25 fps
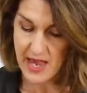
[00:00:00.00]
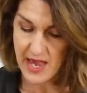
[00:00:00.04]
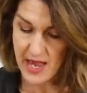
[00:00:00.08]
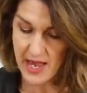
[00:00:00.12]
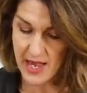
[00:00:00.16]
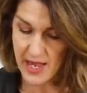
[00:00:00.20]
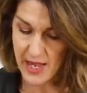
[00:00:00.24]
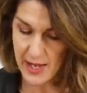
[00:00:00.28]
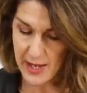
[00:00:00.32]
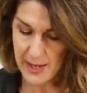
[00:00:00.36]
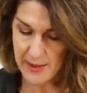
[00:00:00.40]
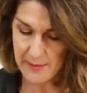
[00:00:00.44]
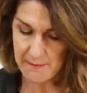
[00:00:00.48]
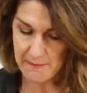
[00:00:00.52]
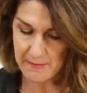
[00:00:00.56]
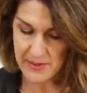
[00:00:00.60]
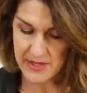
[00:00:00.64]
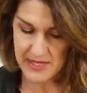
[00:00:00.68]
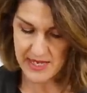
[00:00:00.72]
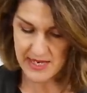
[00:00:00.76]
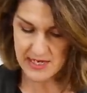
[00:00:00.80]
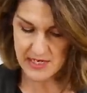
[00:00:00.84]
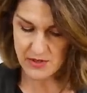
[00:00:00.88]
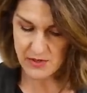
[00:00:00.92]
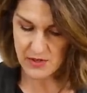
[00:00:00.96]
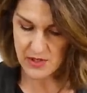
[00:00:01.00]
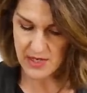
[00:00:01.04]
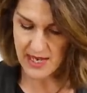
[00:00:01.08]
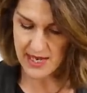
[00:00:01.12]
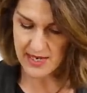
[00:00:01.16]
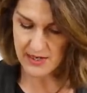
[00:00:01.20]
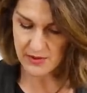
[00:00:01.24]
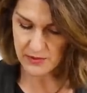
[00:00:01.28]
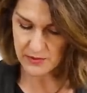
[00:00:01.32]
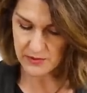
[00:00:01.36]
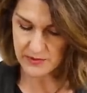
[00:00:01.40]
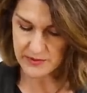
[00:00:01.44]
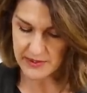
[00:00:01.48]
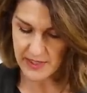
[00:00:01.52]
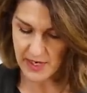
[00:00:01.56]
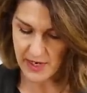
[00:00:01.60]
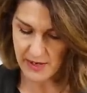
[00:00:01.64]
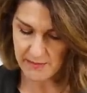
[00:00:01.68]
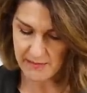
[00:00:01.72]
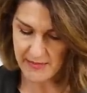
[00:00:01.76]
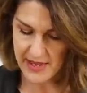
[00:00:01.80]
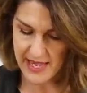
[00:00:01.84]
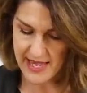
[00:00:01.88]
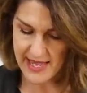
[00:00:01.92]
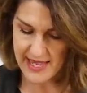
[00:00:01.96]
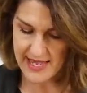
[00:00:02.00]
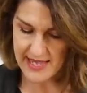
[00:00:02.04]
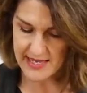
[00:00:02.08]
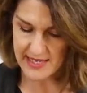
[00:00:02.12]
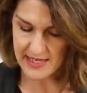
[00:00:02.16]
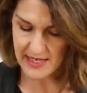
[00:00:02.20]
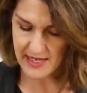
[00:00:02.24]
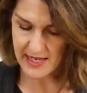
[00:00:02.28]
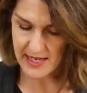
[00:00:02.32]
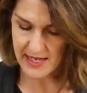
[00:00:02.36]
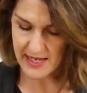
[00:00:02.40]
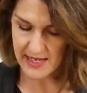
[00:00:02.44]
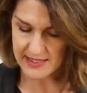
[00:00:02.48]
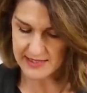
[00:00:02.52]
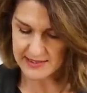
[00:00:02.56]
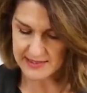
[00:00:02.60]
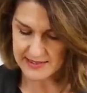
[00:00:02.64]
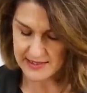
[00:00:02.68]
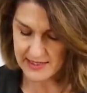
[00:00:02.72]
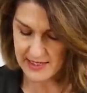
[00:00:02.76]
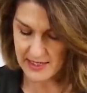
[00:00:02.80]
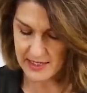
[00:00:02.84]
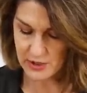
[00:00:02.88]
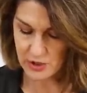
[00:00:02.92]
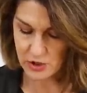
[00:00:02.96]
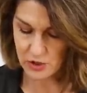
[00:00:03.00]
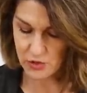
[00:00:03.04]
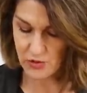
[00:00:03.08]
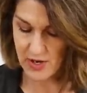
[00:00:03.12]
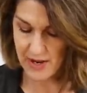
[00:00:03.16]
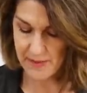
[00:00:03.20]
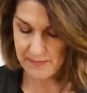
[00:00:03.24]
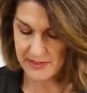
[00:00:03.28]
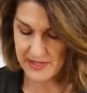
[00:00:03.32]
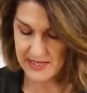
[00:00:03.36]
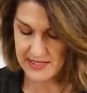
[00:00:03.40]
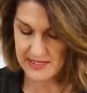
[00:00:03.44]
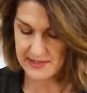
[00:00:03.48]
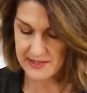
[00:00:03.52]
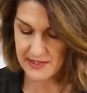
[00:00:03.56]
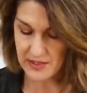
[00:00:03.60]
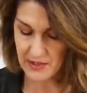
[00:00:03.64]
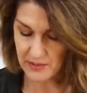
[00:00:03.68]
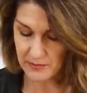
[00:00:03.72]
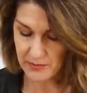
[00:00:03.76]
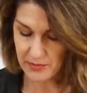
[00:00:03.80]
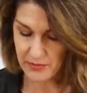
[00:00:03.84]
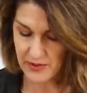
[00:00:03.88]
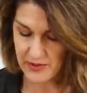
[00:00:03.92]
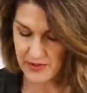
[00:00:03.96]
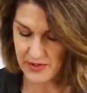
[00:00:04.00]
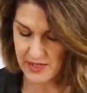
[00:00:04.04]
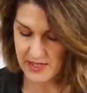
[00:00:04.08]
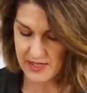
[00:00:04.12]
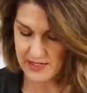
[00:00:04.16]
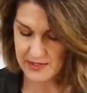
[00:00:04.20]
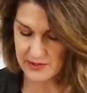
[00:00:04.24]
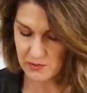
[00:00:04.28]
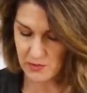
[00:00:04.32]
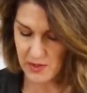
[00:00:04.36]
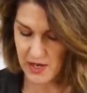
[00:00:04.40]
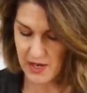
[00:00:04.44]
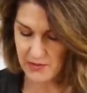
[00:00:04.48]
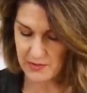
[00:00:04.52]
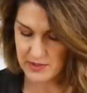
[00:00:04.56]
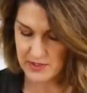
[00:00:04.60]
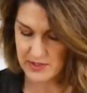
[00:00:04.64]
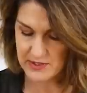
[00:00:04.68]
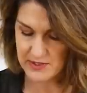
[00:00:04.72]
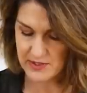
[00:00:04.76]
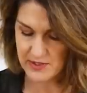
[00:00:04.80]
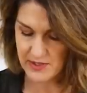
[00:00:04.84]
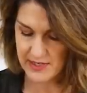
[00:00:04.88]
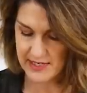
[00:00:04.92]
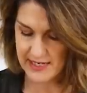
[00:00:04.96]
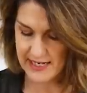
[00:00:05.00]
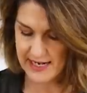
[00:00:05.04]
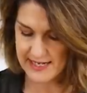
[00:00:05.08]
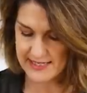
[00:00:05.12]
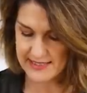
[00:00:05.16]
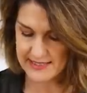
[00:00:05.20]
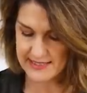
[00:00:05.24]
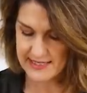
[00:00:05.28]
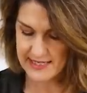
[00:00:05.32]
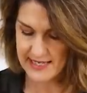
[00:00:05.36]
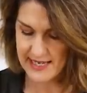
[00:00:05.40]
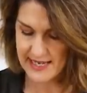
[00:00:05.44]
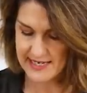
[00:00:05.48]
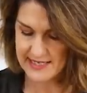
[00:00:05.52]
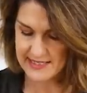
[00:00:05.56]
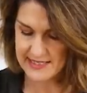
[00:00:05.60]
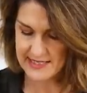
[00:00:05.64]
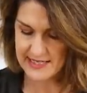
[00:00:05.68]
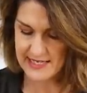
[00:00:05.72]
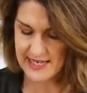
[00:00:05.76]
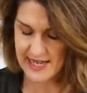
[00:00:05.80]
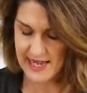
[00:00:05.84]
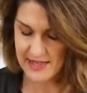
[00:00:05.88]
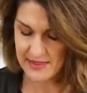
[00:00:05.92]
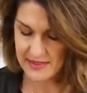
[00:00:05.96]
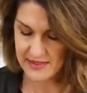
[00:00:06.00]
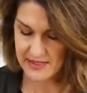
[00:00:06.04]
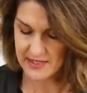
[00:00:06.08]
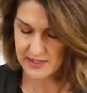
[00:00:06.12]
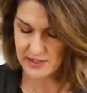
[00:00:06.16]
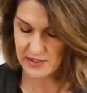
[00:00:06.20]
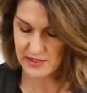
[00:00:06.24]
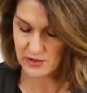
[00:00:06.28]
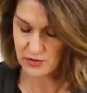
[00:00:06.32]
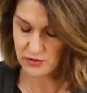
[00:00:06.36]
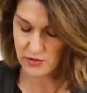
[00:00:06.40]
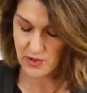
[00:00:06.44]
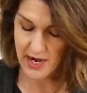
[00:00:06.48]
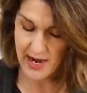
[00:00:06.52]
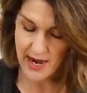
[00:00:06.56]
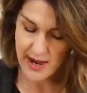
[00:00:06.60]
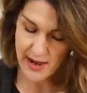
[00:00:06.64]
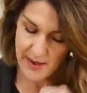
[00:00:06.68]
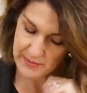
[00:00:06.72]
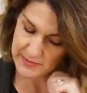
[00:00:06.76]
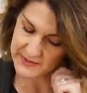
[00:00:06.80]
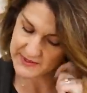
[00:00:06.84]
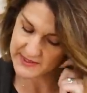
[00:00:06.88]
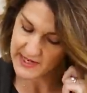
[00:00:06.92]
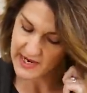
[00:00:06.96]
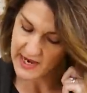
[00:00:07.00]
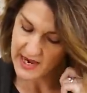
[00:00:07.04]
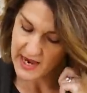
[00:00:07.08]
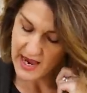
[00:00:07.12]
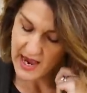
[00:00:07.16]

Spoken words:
But then you can also make a strappy top with it as well, which has got elasticated gathered straps.